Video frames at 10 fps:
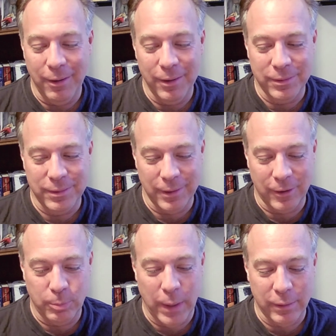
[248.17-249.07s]
was
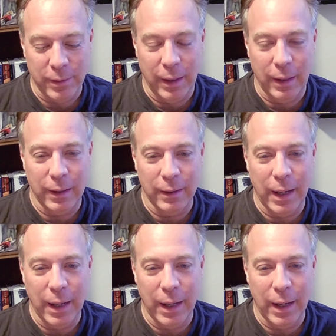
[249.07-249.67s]
expecting,